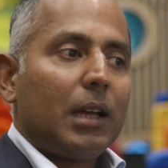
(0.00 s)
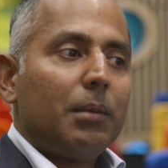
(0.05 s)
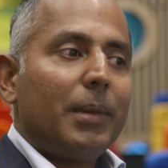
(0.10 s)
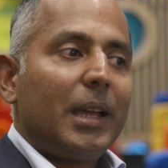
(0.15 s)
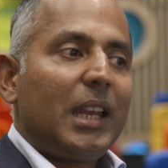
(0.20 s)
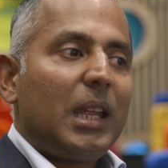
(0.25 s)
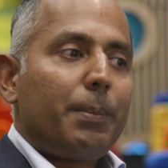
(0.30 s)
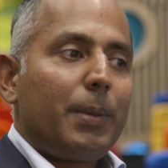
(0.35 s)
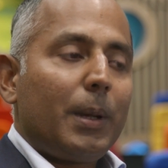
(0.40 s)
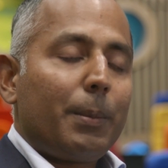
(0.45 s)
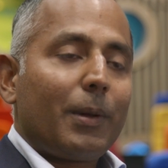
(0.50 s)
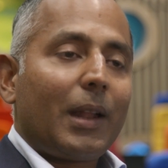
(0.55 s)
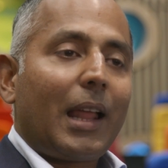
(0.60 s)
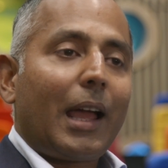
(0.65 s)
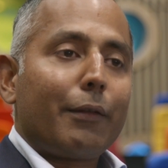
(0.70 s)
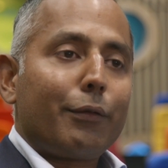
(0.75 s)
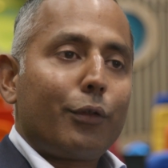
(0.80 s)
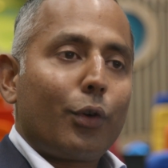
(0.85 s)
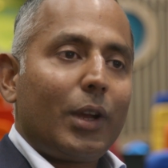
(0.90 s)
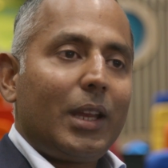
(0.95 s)
Many people
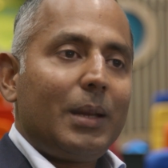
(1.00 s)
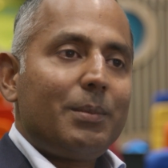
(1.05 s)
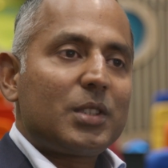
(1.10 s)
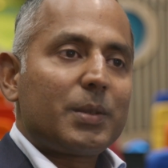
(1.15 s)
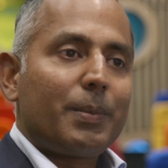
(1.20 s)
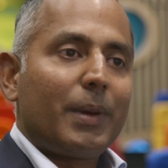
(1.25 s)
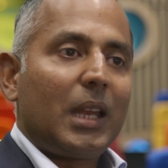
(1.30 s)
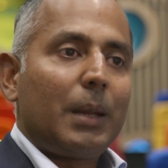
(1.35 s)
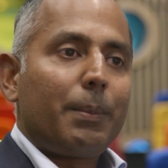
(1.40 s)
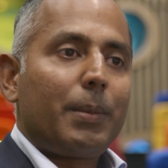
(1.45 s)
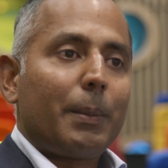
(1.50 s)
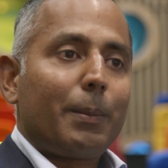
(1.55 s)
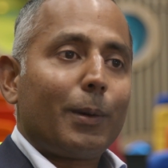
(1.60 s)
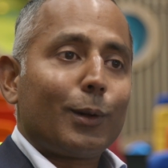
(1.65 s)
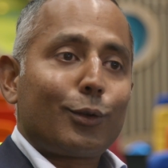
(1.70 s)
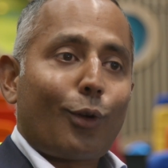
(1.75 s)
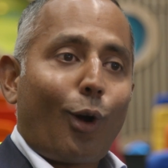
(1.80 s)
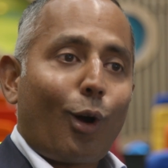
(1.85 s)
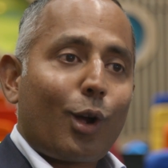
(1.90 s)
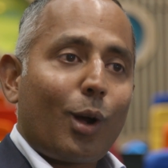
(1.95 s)
have dreams, many
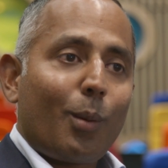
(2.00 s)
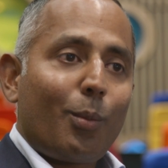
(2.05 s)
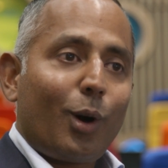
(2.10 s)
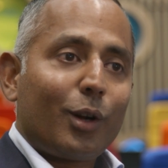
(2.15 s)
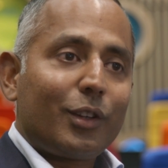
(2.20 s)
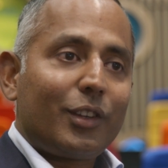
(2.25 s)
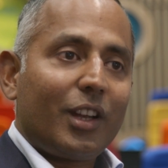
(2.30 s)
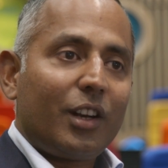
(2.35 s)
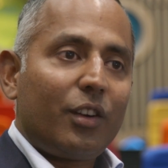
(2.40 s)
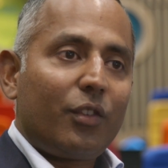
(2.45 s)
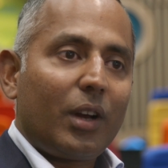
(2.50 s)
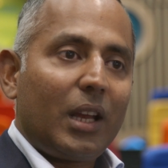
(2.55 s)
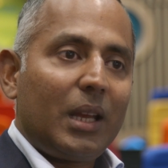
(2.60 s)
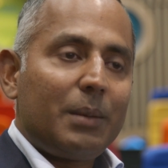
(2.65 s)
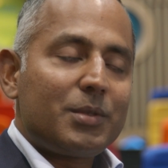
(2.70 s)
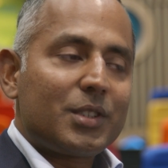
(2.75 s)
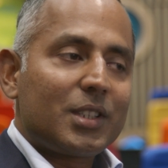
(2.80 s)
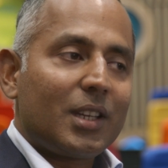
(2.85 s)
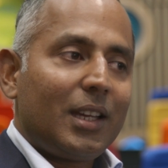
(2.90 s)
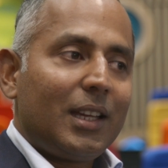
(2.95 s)
people talk about their
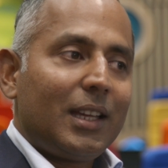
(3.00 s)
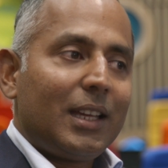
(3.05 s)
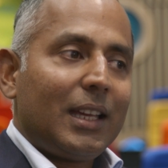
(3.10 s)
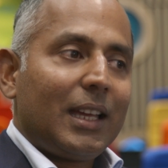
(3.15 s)
dreams.